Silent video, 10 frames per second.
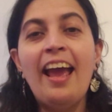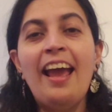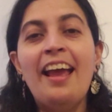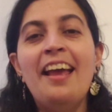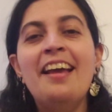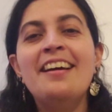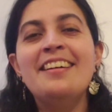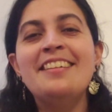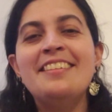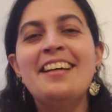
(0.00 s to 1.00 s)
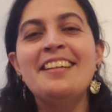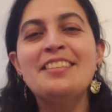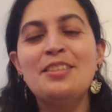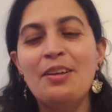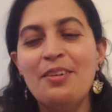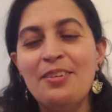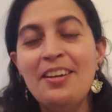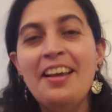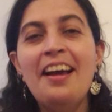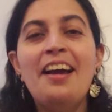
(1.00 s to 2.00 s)
And so
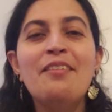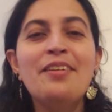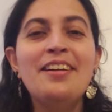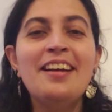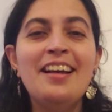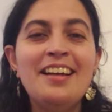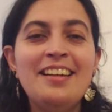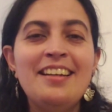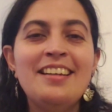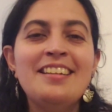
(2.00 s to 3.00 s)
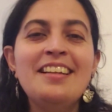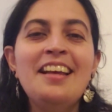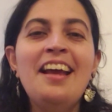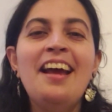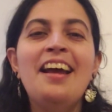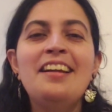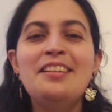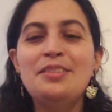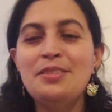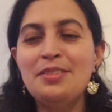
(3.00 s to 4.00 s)
I went ahead and had
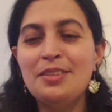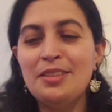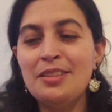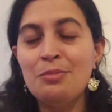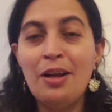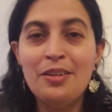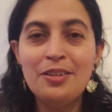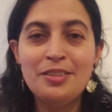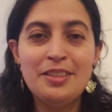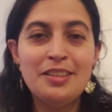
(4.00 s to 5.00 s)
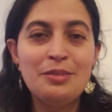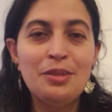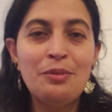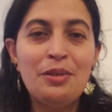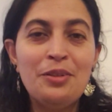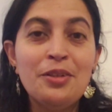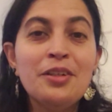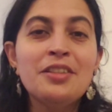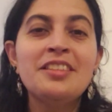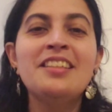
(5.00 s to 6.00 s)
used the smaller 6mm
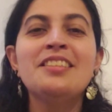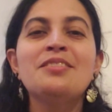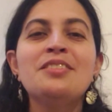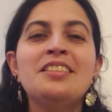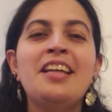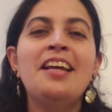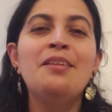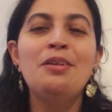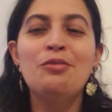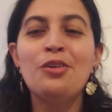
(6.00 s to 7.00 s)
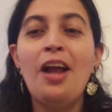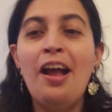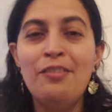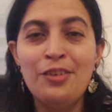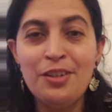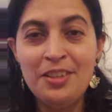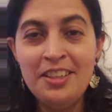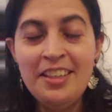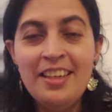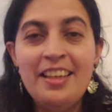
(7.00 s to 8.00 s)
hook size, and it was taking me forever.
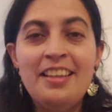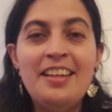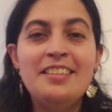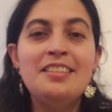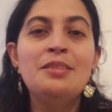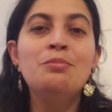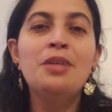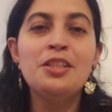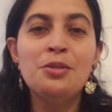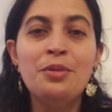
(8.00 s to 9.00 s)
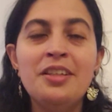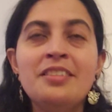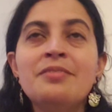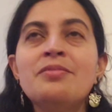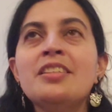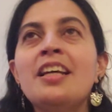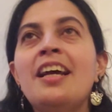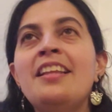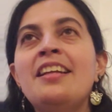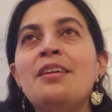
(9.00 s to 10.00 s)
And then I did the measurement,
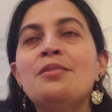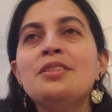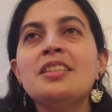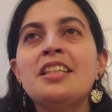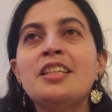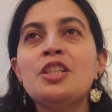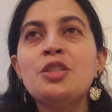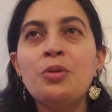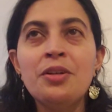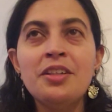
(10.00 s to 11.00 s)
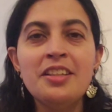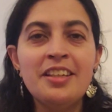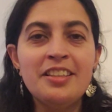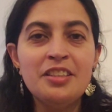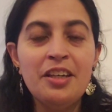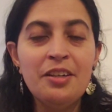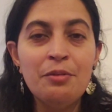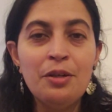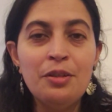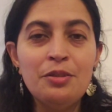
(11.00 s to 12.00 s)
and then I was like short like a ton of
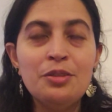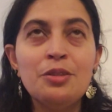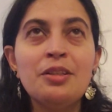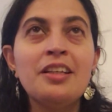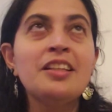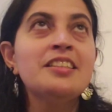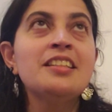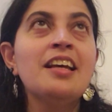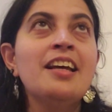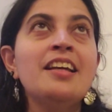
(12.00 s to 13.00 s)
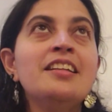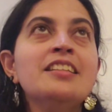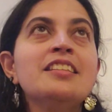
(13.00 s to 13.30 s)
rows. So like, let's say,